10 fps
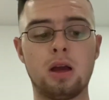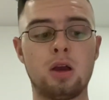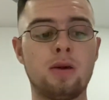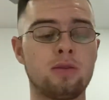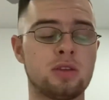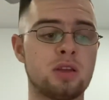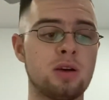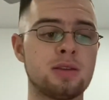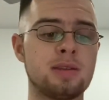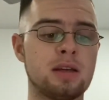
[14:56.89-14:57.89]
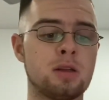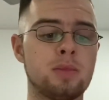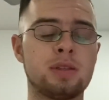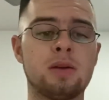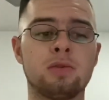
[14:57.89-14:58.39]
whoever starts in that number
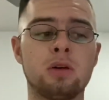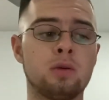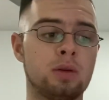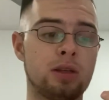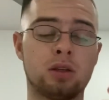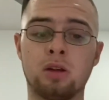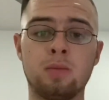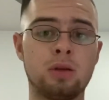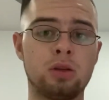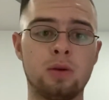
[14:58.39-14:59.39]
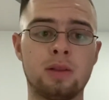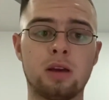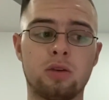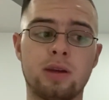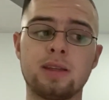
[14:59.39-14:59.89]
10 role is going to be doing
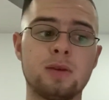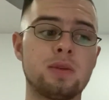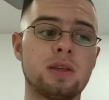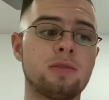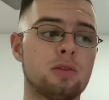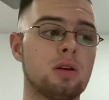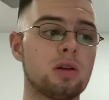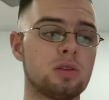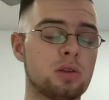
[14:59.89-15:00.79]
that creativity for us.